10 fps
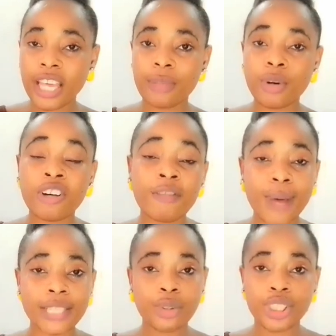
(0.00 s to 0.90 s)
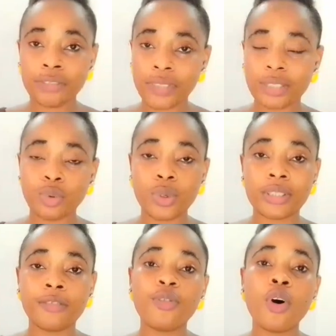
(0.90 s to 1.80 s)
In the book of Matthew chapter
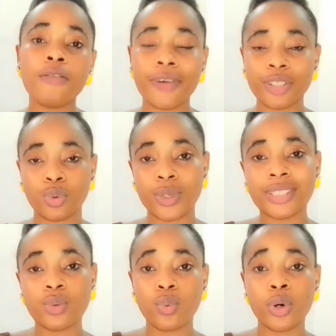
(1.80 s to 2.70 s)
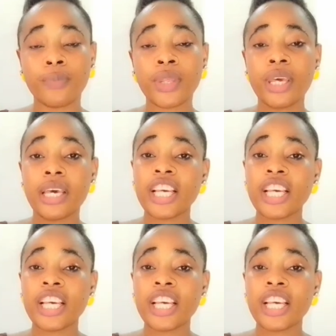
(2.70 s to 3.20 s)
24 verse 21,